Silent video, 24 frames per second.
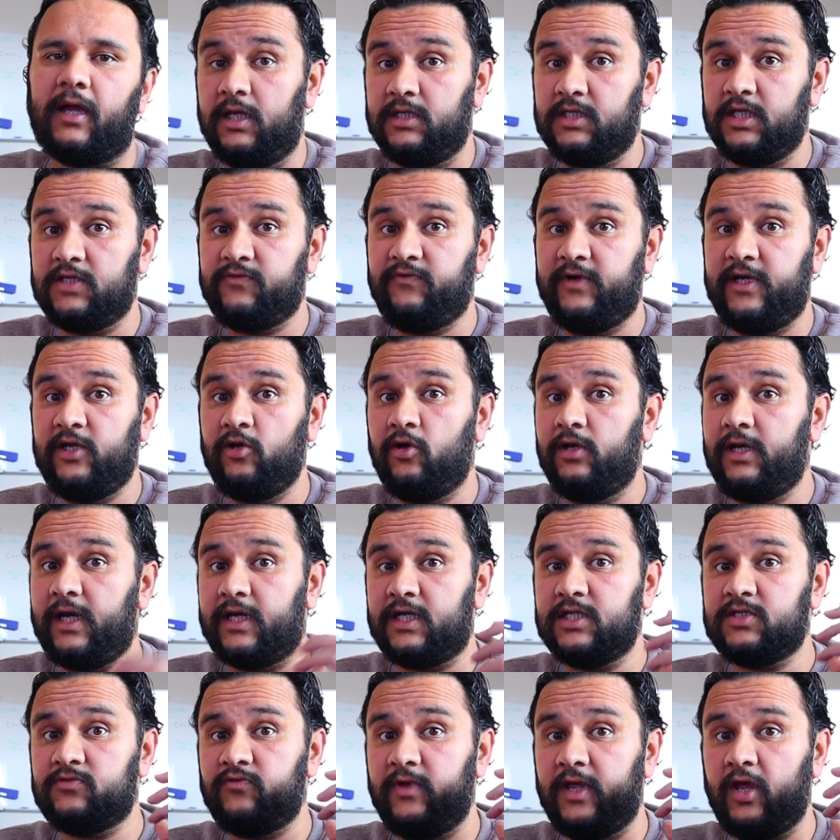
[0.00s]
In this video, let
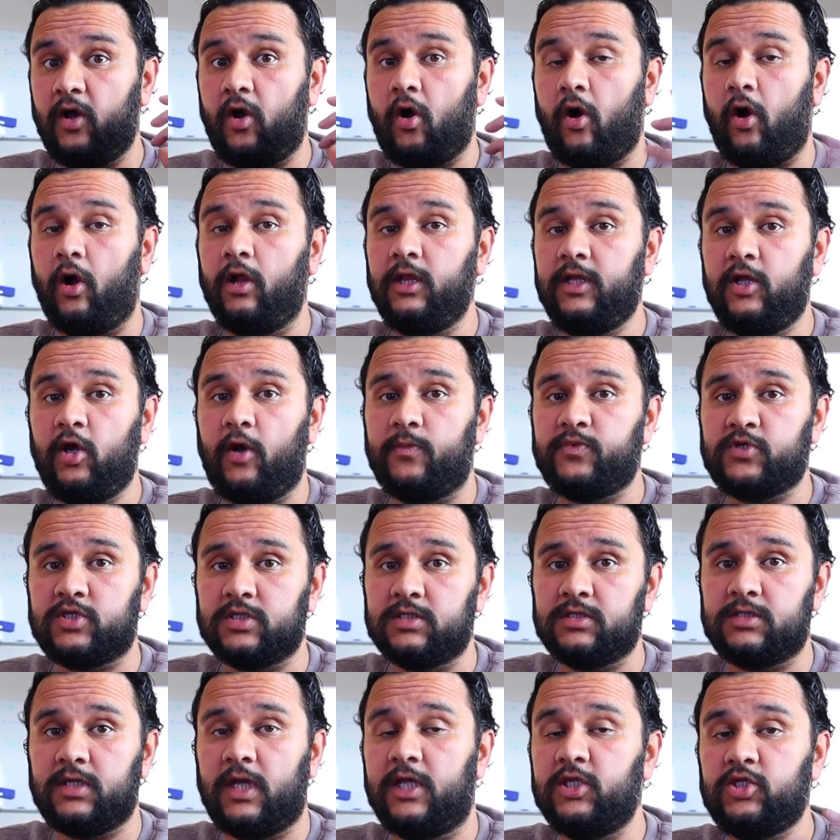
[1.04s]
us weigh all the
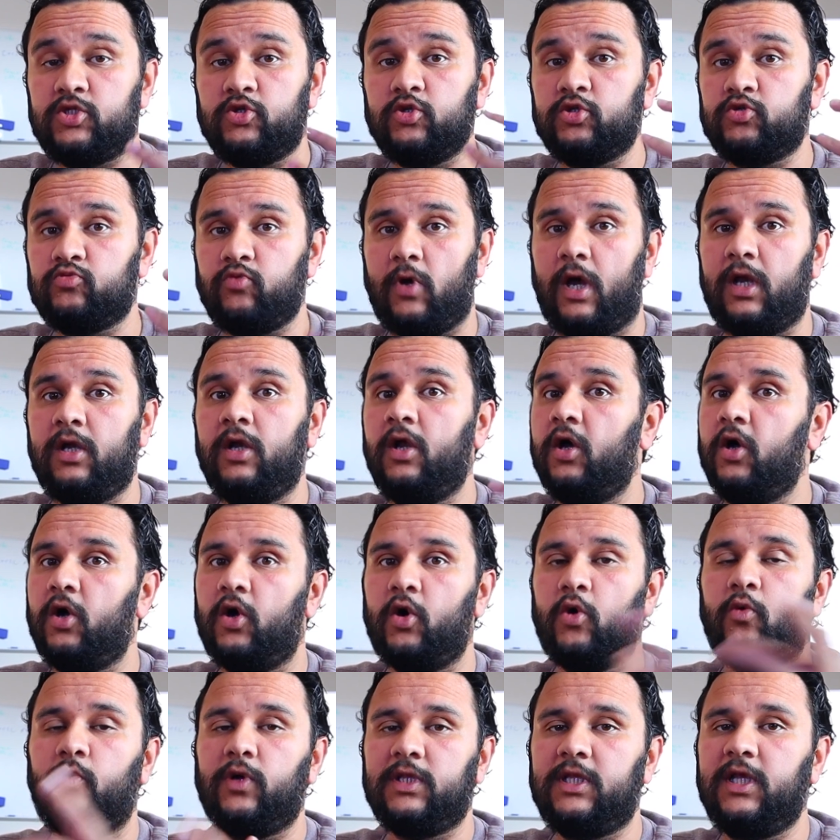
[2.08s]
options and choose one
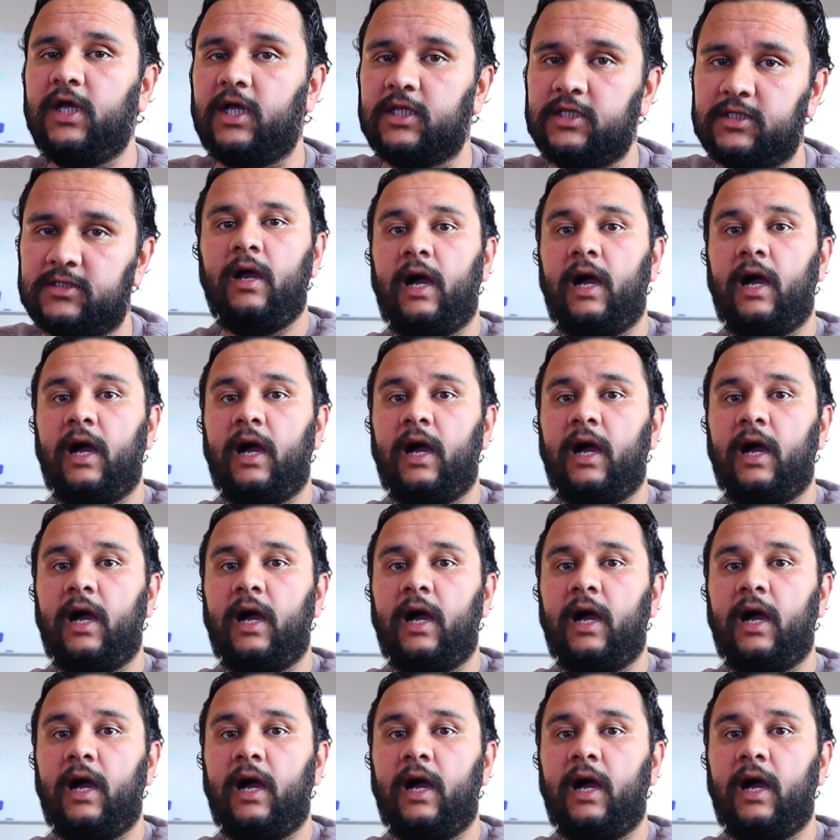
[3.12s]
over the other.